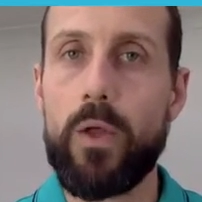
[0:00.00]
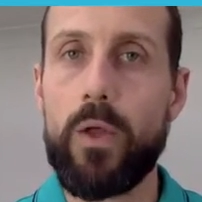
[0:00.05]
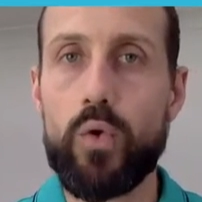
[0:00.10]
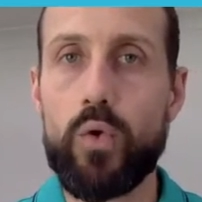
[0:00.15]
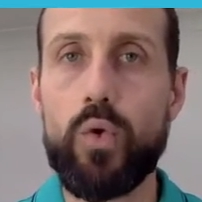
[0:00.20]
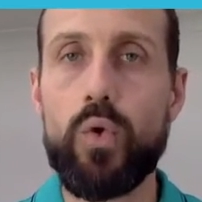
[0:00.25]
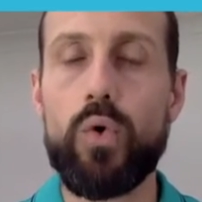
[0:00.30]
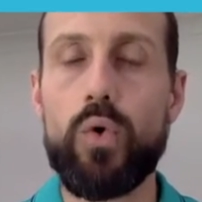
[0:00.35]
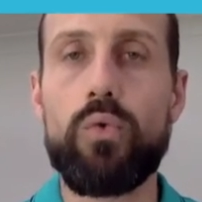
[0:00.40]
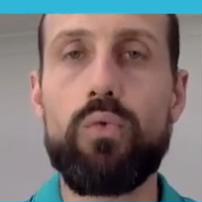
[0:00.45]

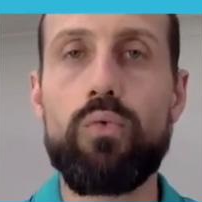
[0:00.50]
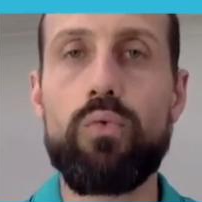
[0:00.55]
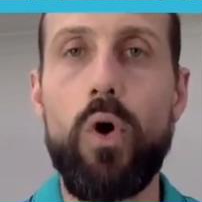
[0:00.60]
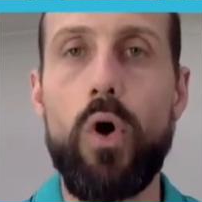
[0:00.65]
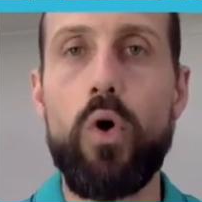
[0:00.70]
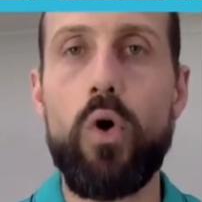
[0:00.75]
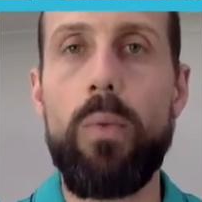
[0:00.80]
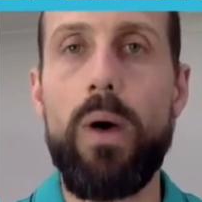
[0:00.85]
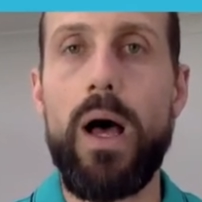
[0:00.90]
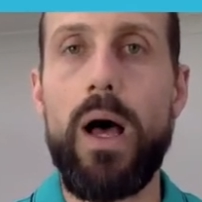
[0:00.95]
good,
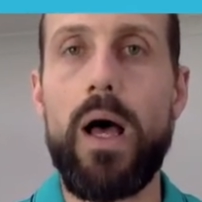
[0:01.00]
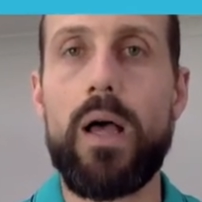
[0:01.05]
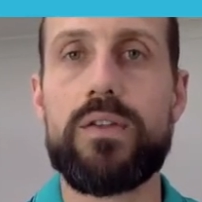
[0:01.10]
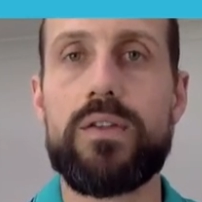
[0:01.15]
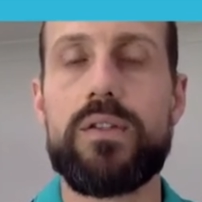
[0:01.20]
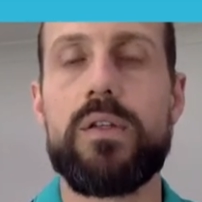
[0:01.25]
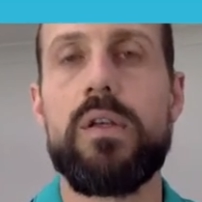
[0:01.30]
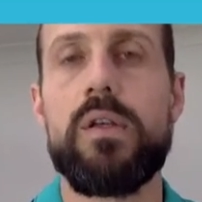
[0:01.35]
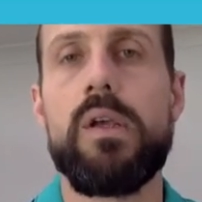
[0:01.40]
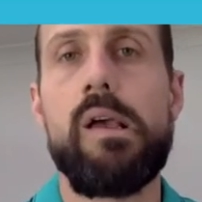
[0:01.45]

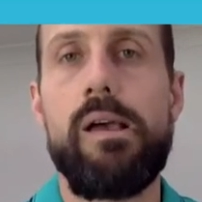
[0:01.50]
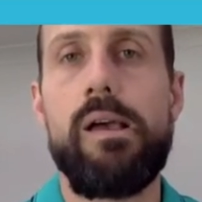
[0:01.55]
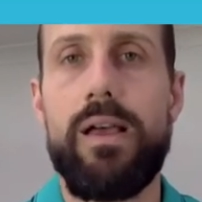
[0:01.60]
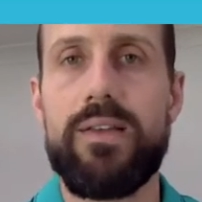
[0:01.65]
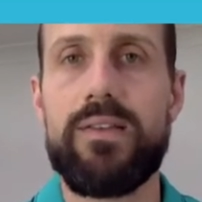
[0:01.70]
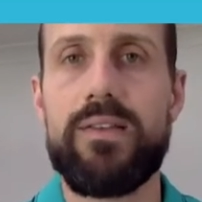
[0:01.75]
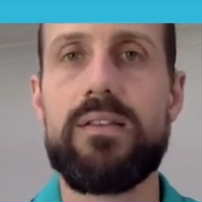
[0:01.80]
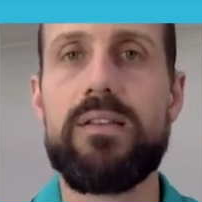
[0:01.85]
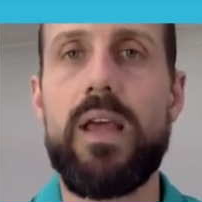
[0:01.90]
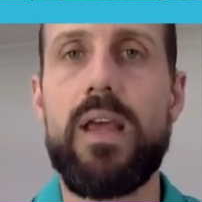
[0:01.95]
robust,
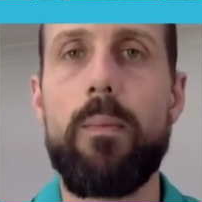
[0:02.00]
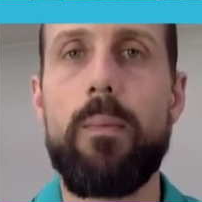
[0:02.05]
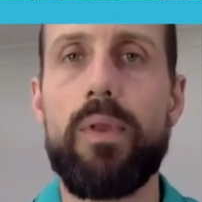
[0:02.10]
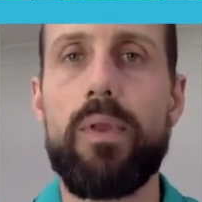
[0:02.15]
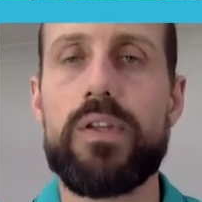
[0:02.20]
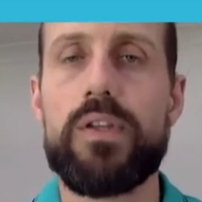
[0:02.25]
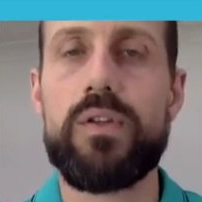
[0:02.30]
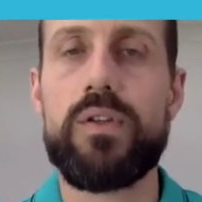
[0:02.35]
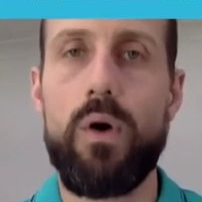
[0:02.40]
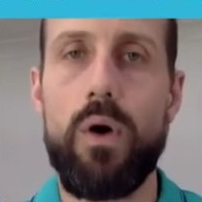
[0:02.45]

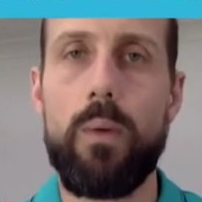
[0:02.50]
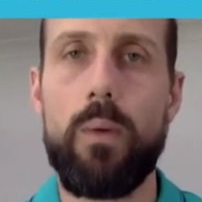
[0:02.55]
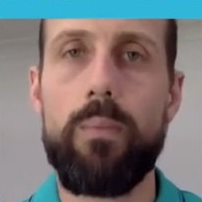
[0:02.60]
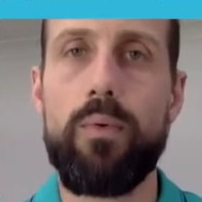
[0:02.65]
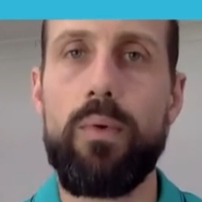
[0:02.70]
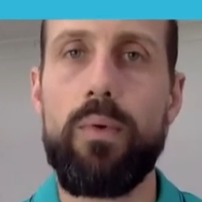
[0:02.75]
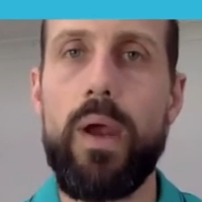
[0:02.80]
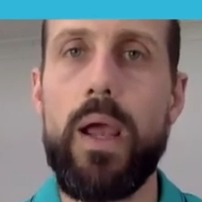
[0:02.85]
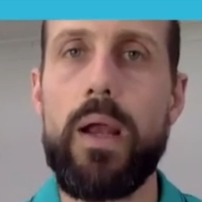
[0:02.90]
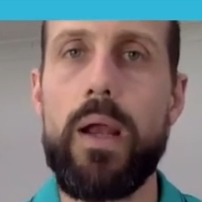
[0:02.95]
established
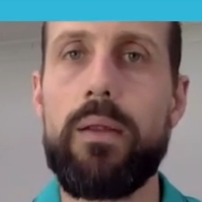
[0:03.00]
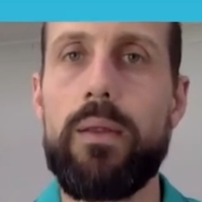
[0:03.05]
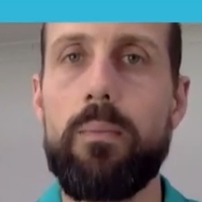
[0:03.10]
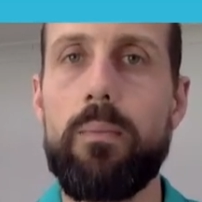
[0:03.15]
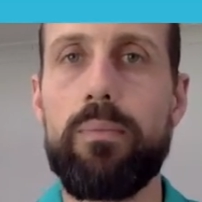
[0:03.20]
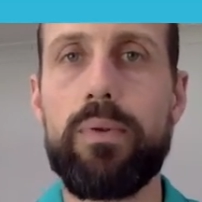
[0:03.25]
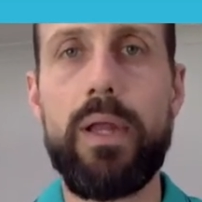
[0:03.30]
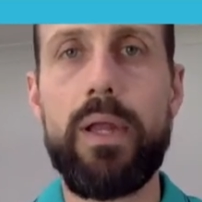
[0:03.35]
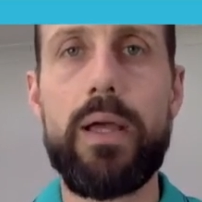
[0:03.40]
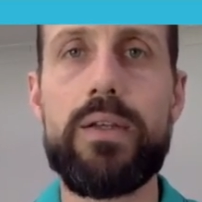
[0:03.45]
operator
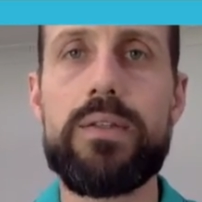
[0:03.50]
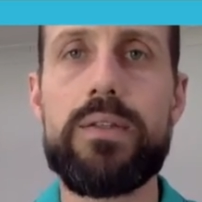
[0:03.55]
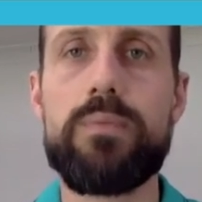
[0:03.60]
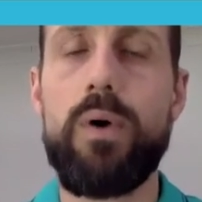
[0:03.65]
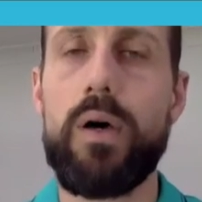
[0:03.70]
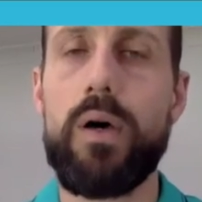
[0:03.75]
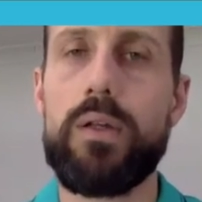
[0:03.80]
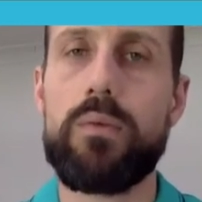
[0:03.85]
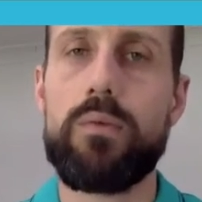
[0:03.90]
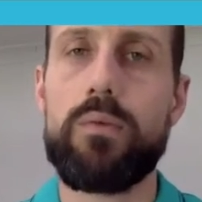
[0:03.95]
that plays
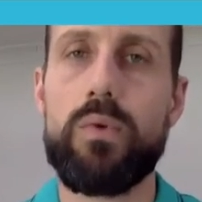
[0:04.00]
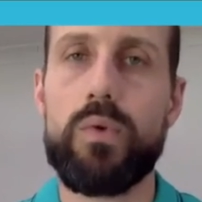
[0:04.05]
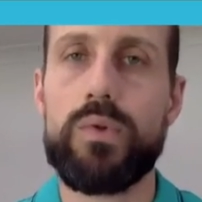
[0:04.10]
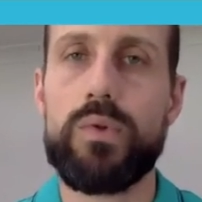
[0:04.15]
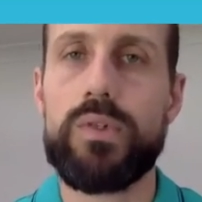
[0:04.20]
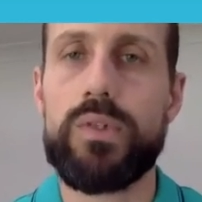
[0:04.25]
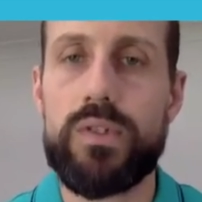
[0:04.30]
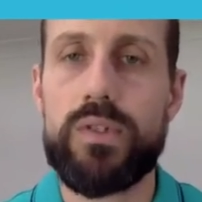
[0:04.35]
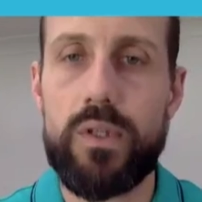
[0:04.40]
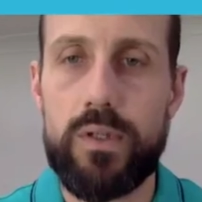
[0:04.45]
by the
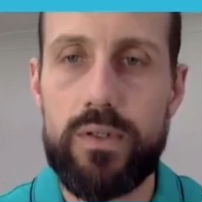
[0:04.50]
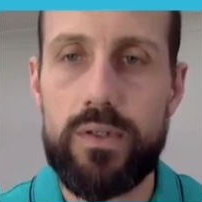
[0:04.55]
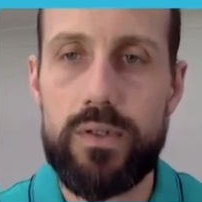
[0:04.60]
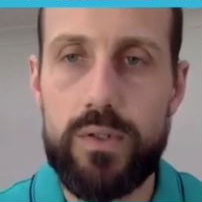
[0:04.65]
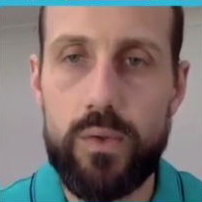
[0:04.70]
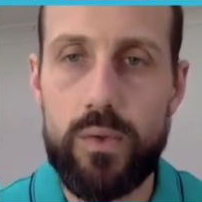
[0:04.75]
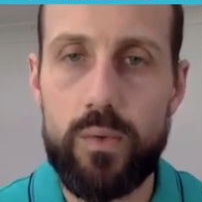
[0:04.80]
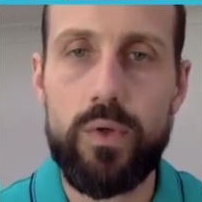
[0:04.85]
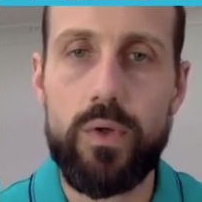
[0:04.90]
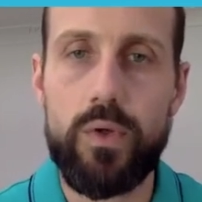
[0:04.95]
rules and is going to
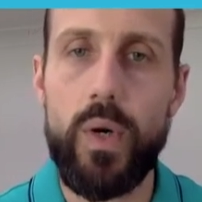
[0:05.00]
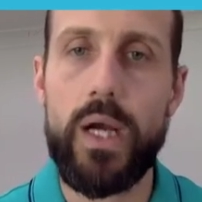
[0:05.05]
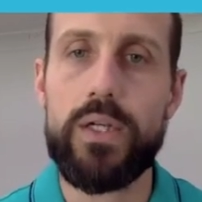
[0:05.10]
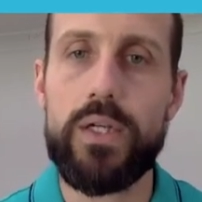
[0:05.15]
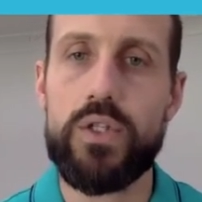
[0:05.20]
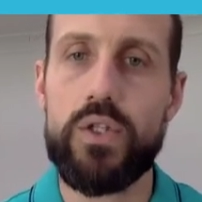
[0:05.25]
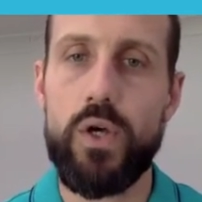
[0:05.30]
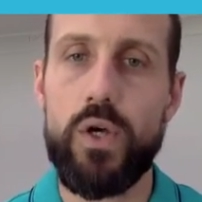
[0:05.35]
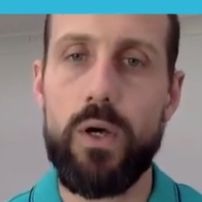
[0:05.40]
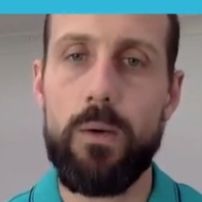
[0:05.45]
do a
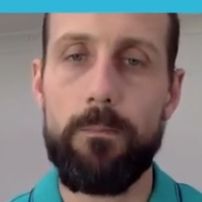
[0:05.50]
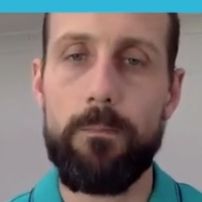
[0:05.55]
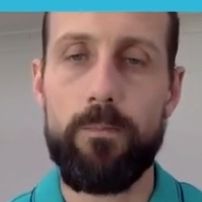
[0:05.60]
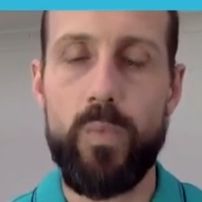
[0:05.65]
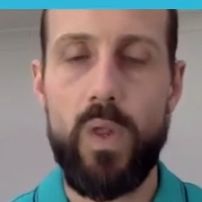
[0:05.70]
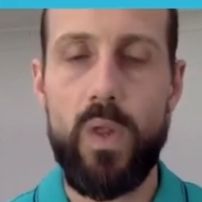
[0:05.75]
great job.